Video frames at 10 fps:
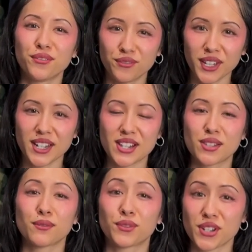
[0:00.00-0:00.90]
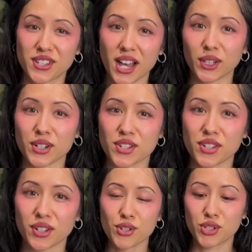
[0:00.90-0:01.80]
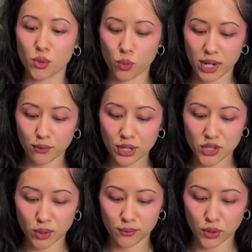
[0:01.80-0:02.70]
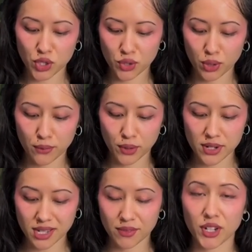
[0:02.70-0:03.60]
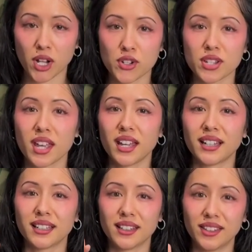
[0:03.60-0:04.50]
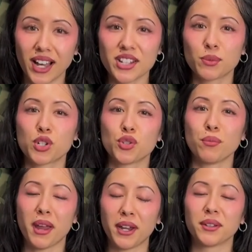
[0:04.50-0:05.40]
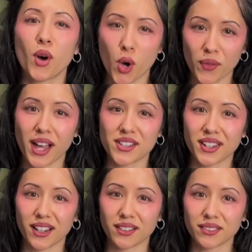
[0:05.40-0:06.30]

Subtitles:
fees for sellers. So whatever it sold for, $247, that's what you made on that sale.